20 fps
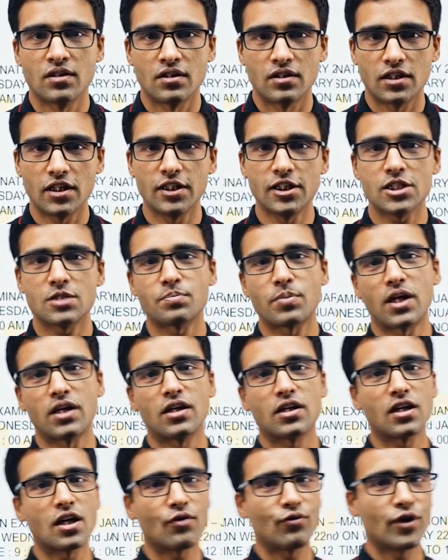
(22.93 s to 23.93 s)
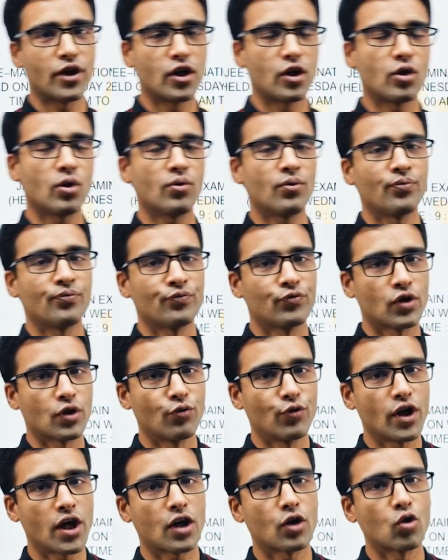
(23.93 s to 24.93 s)
In this particular video,
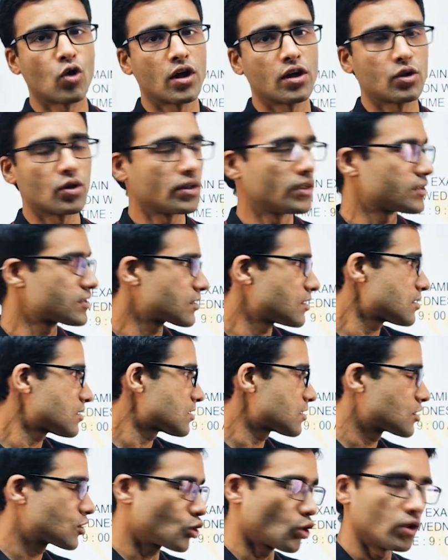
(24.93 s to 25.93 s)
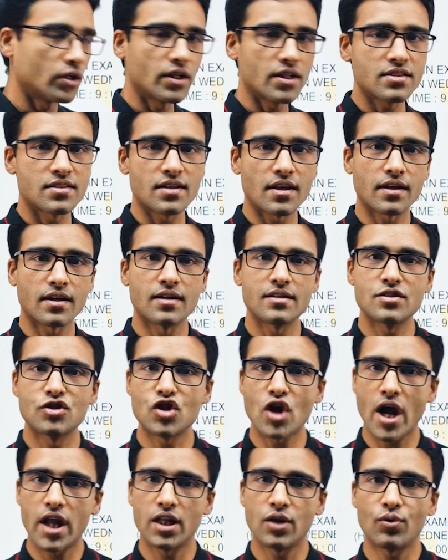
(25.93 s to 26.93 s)
we are going to discuss 22nd
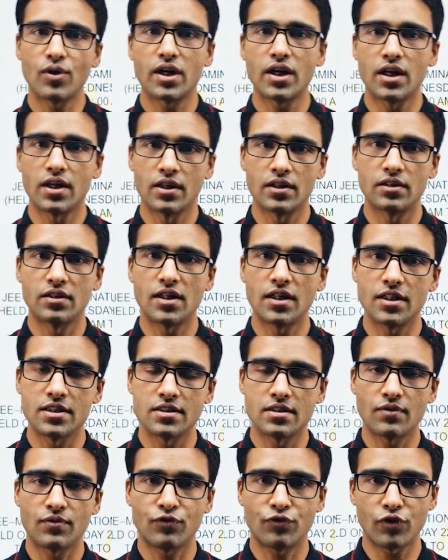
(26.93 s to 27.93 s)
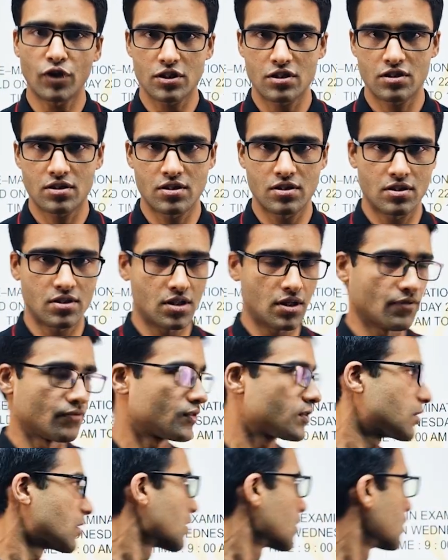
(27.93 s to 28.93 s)
January, that is a first shift